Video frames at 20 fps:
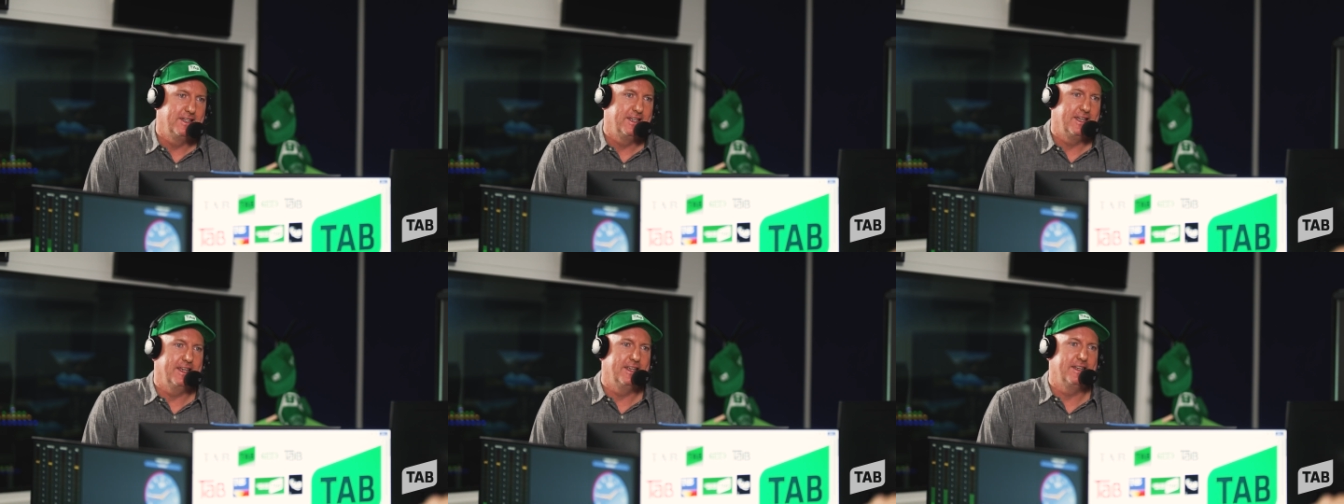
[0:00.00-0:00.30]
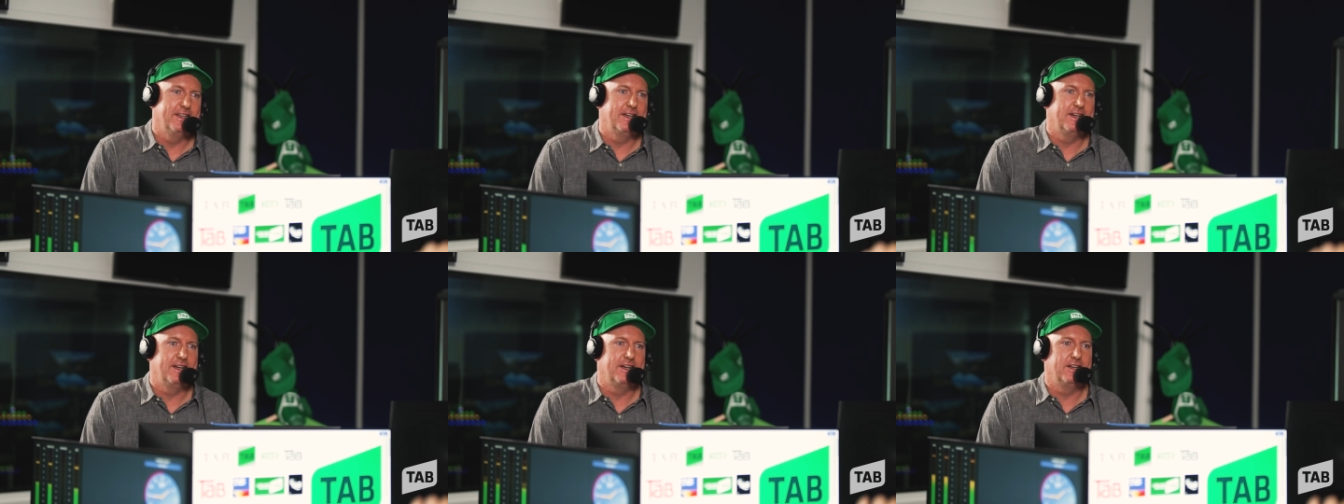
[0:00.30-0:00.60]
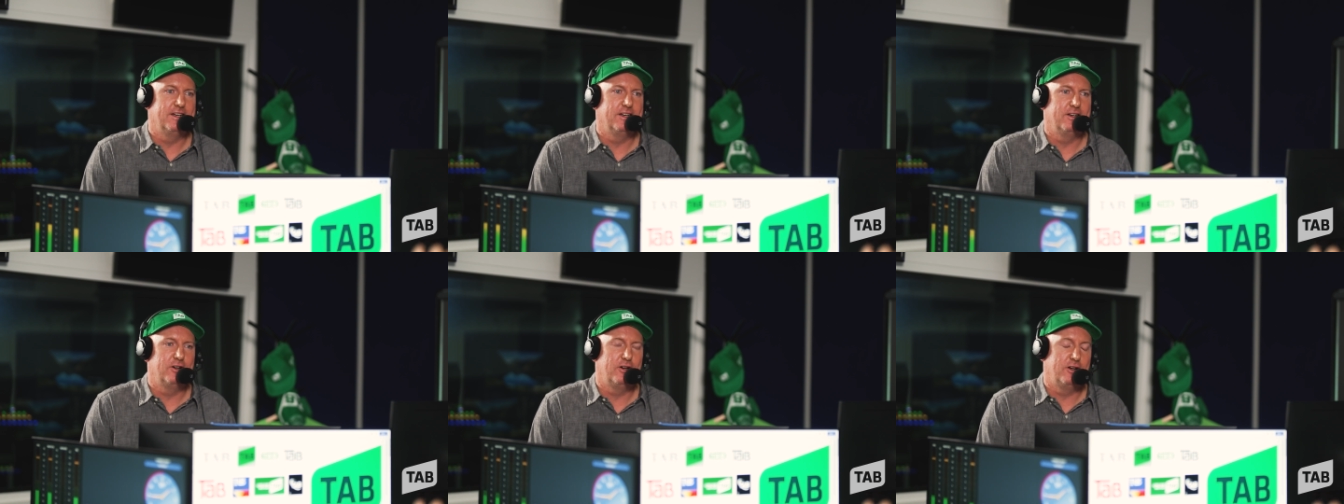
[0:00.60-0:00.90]
And
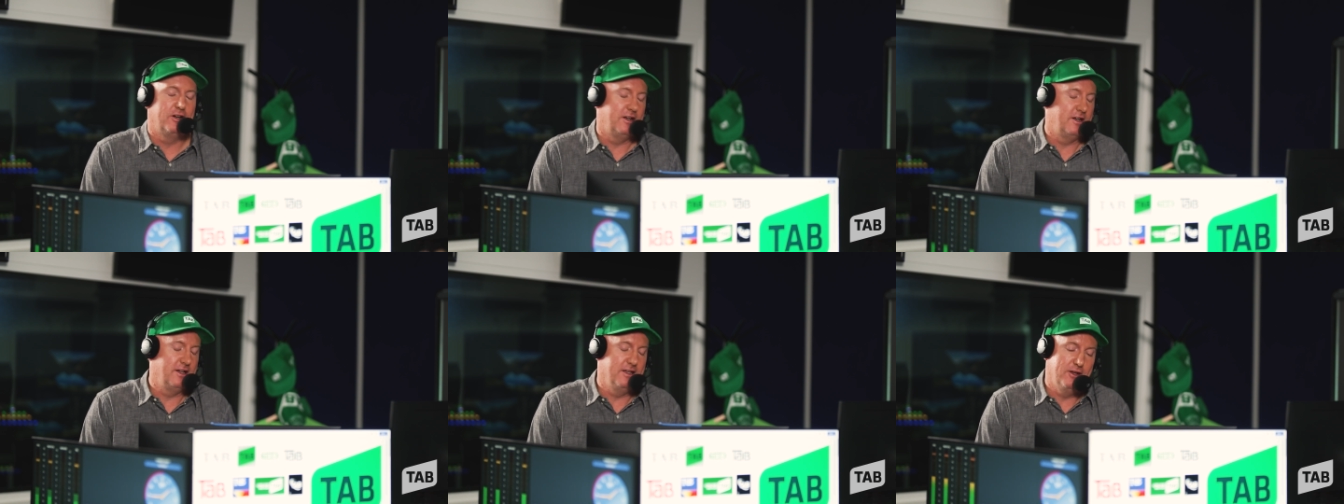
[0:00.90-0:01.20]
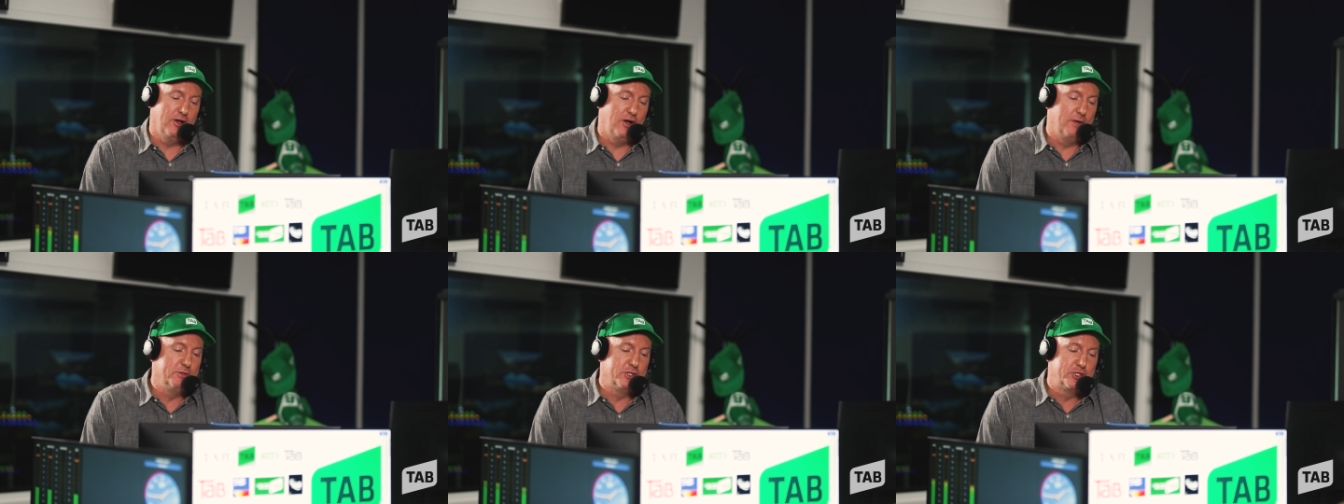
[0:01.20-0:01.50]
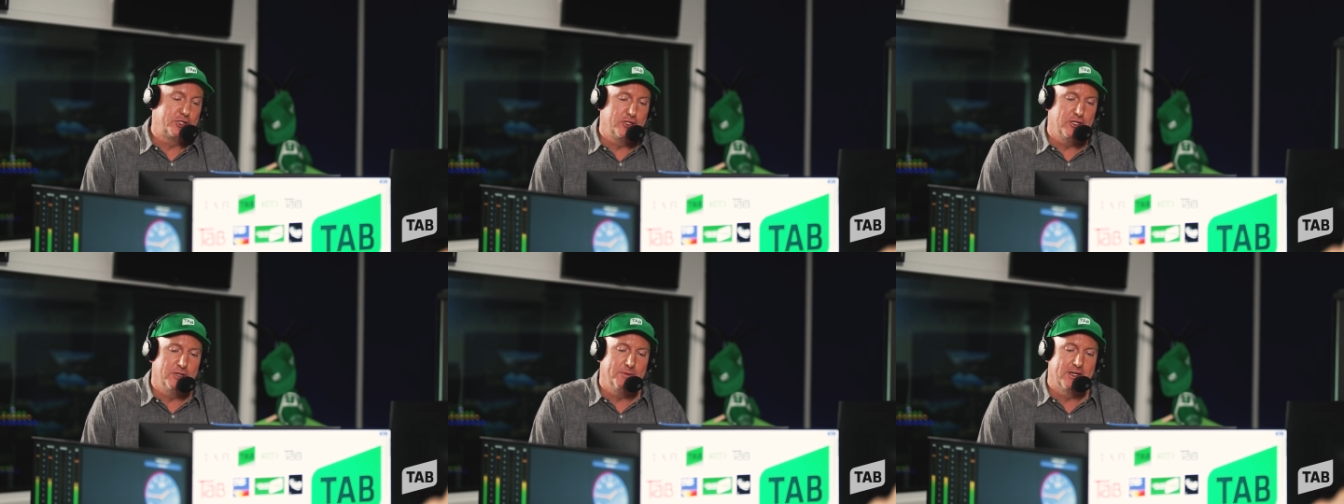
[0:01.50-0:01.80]
I'm
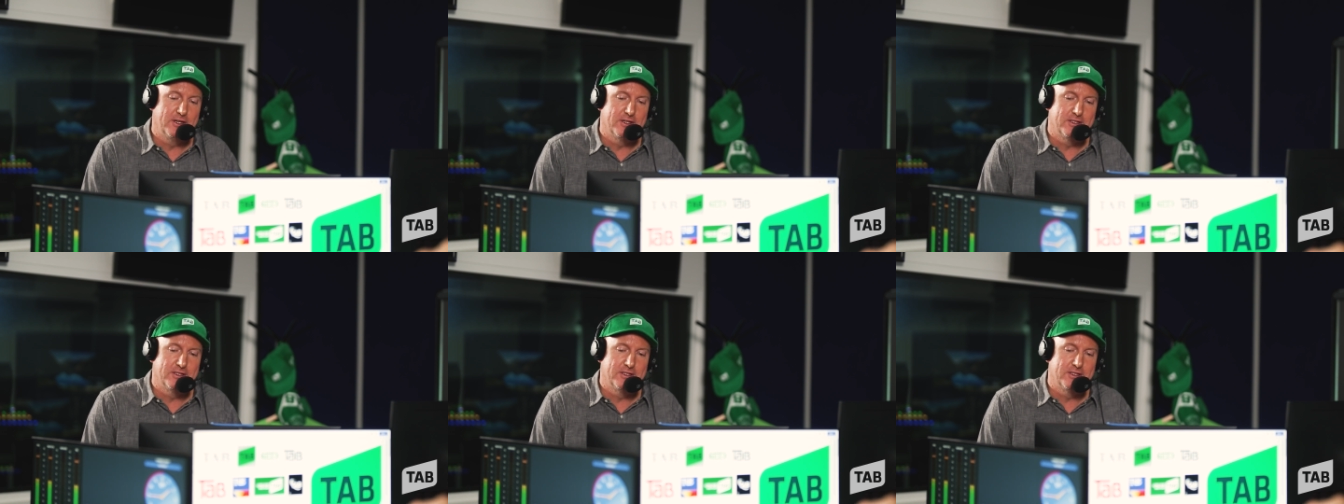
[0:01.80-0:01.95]
assuming,